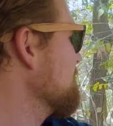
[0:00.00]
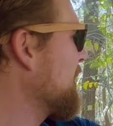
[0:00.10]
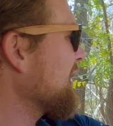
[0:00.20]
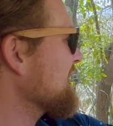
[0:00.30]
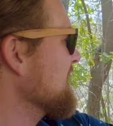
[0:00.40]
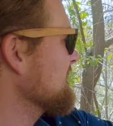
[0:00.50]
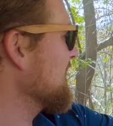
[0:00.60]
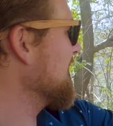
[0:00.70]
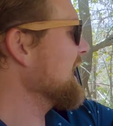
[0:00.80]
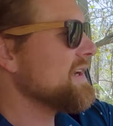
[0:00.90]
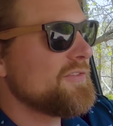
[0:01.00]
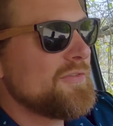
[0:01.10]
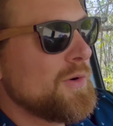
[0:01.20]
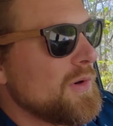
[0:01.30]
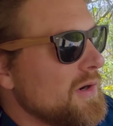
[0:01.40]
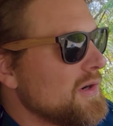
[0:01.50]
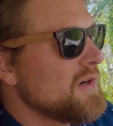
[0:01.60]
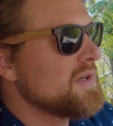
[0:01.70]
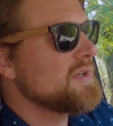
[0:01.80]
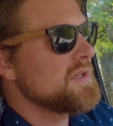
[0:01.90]
parking lot for
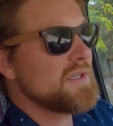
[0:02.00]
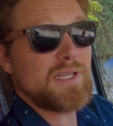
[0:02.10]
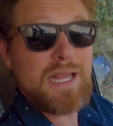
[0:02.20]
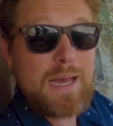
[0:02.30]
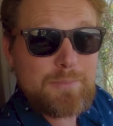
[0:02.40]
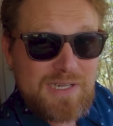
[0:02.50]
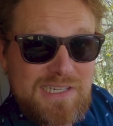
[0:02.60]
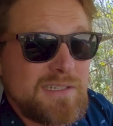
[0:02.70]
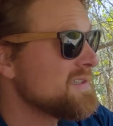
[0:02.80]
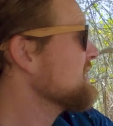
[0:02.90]
Yalapa,